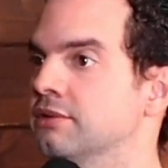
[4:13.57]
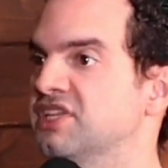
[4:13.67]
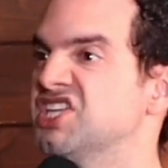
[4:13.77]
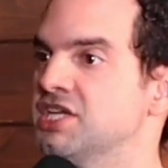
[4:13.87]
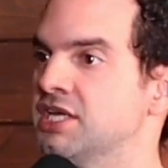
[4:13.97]

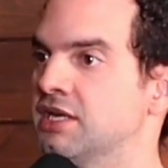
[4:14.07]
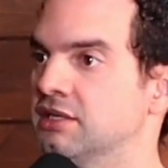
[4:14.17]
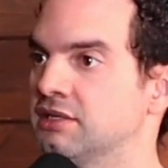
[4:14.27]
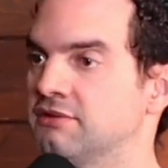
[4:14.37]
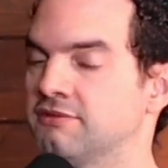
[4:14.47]

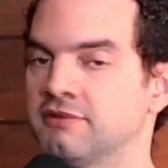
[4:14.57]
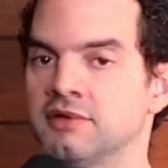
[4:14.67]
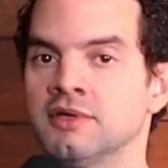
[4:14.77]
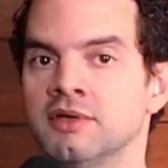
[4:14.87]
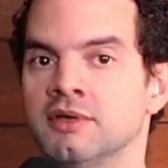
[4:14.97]
degenerative
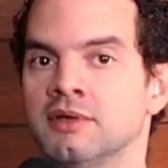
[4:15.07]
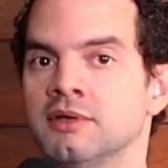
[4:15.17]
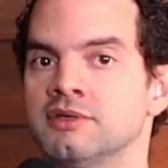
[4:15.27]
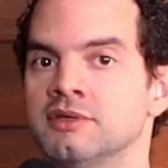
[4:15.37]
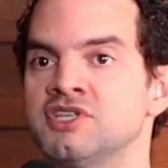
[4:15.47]

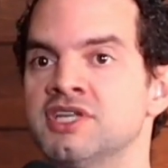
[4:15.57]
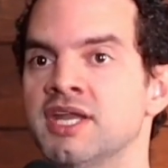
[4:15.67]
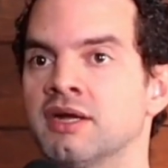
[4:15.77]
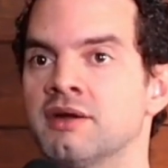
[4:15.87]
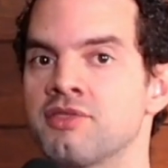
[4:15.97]

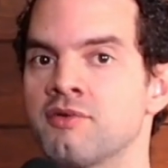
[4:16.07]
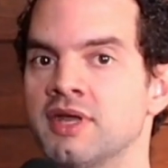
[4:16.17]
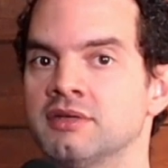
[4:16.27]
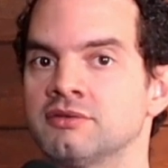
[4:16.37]
genetic arthritis.